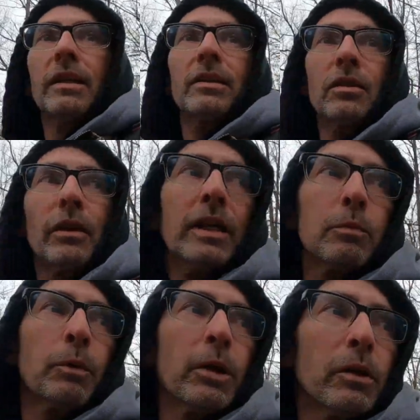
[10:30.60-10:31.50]
So that's
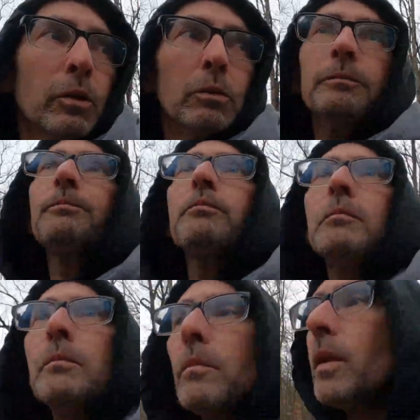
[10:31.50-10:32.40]
pretty cool.
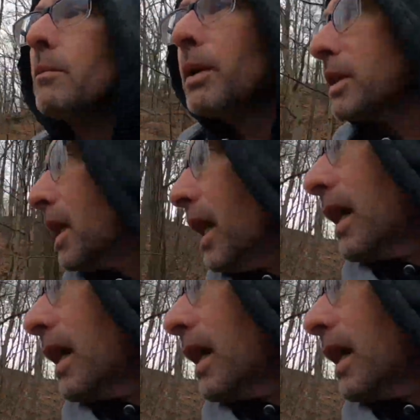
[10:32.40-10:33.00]
But